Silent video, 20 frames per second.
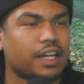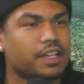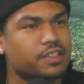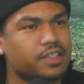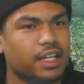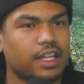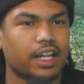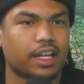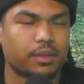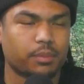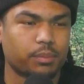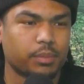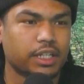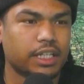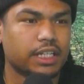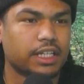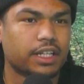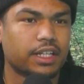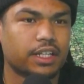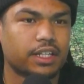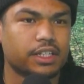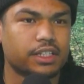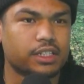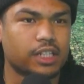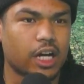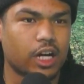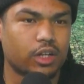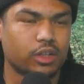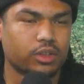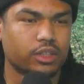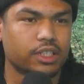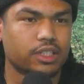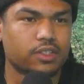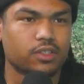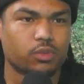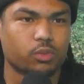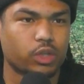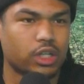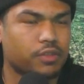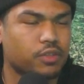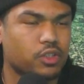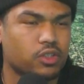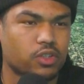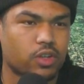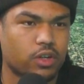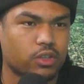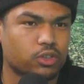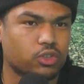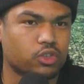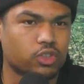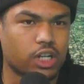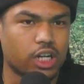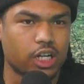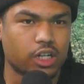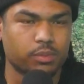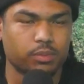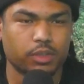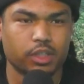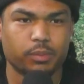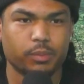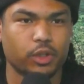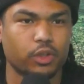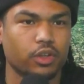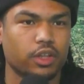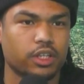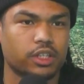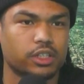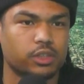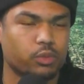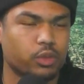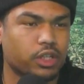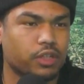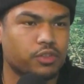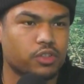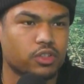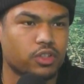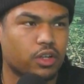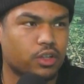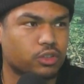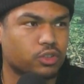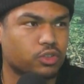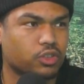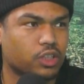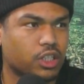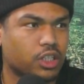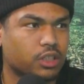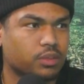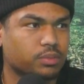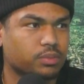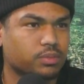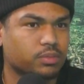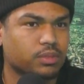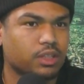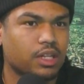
say, like, beginning of the year, I'll list whatever songs drop. In the middle of the year, whatever songs drop.